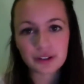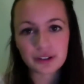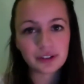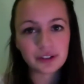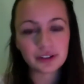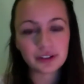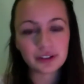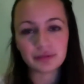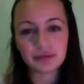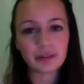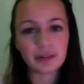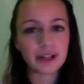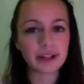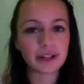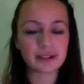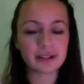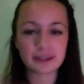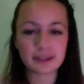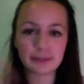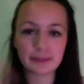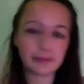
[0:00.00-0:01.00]
You can write
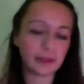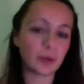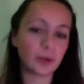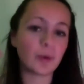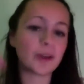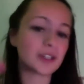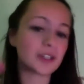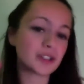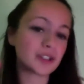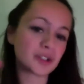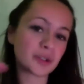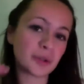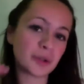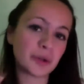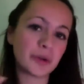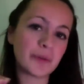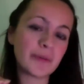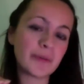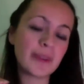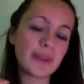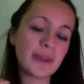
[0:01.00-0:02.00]
something quite
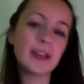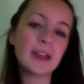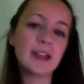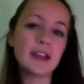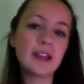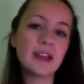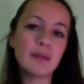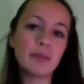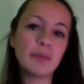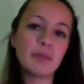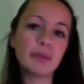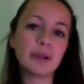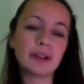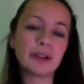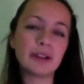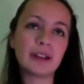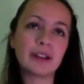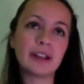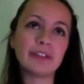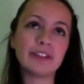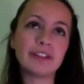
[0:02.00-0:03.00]
short, but
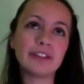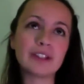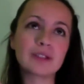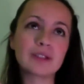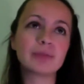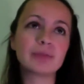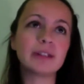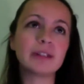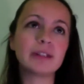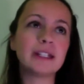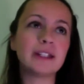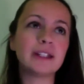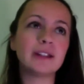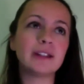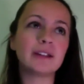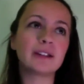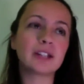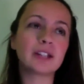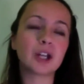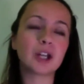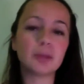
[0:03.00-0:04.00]
if it's really
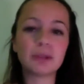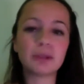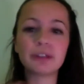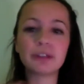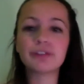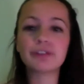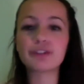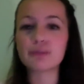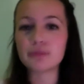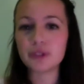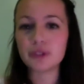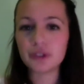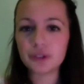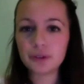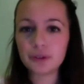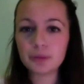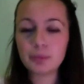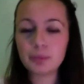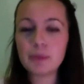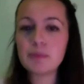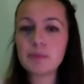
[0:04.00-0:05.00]
coming from you,
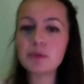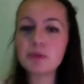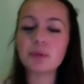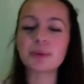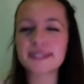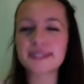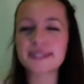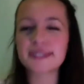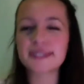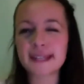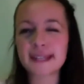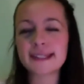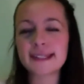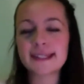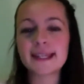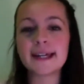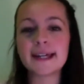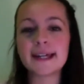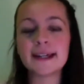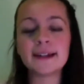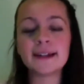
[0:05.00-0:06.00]
people will sense that.